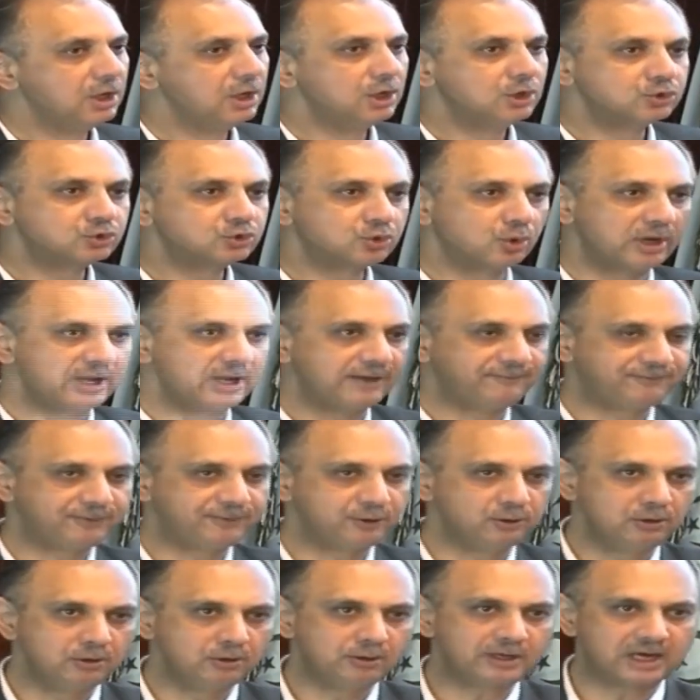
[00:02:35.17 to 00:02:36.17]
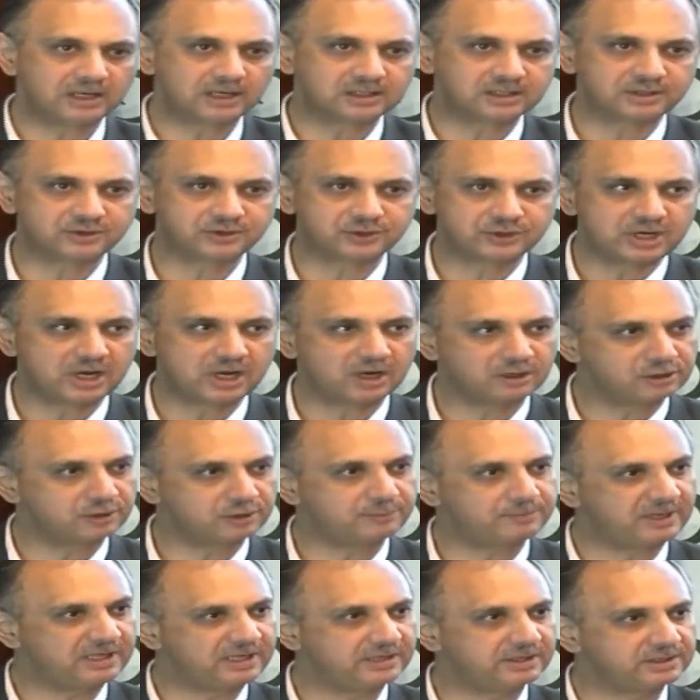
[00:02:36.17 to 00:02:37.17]
So if you look at a
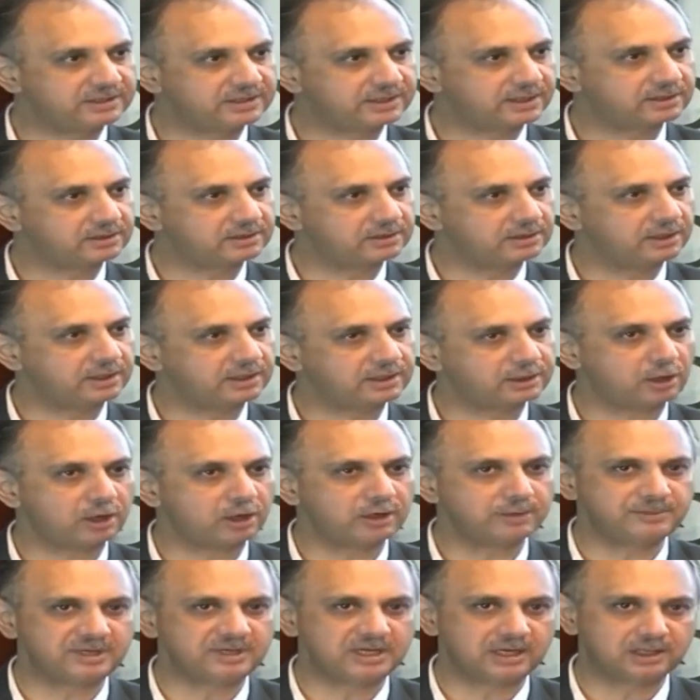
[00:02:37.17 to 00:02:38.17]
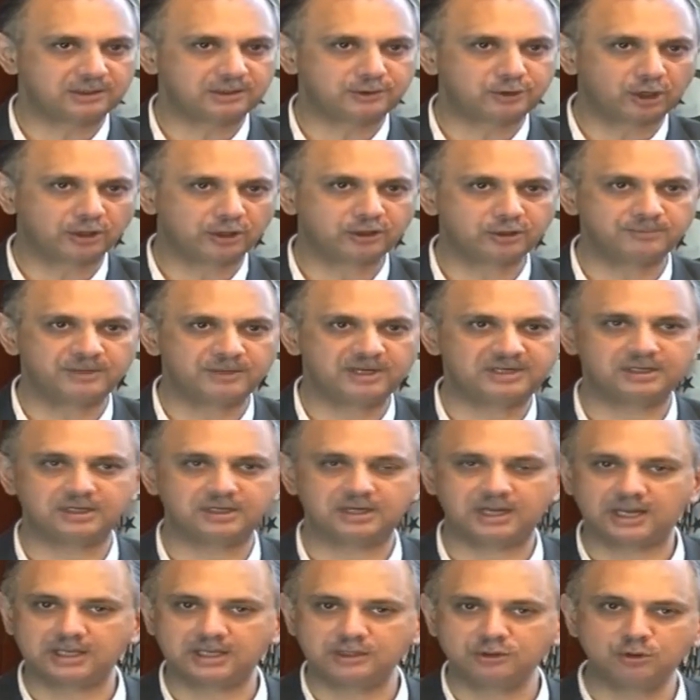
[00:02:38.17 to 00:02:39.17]
300 billion economy, a
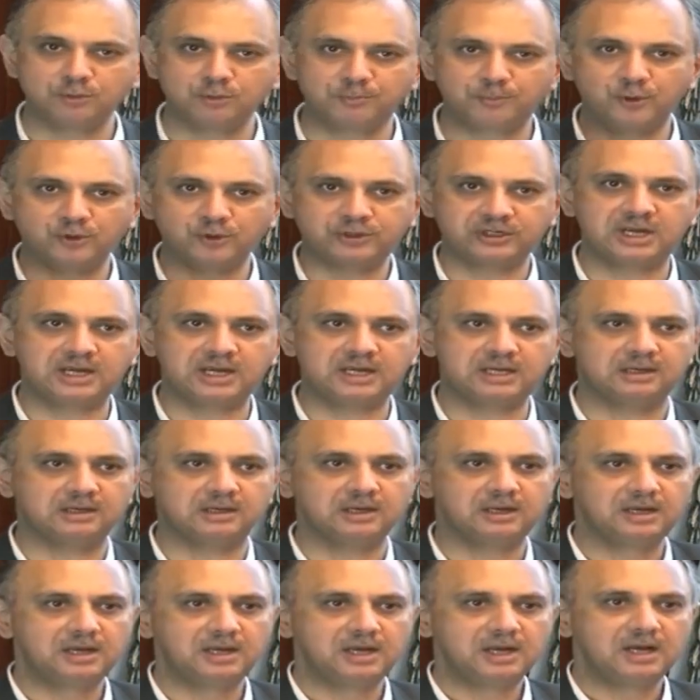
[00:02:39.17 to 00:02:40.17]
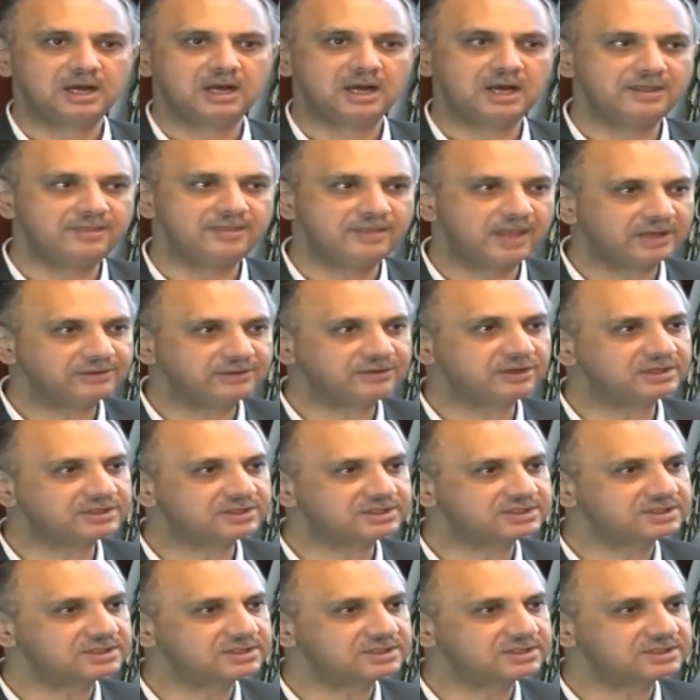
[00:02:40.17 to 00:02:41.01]
documented, and you put in another